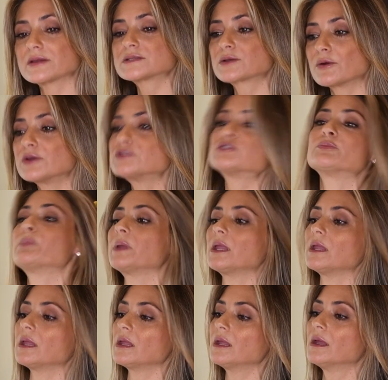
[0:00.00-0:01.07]
there is going to
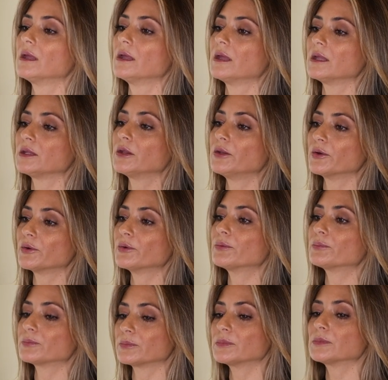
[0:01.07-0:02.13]
be you
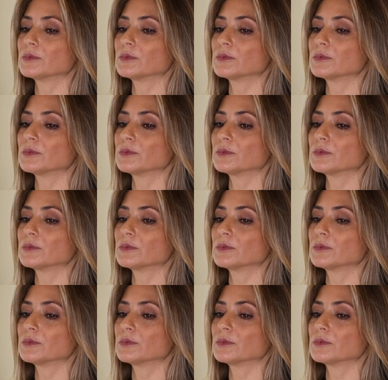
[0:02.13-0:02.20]
know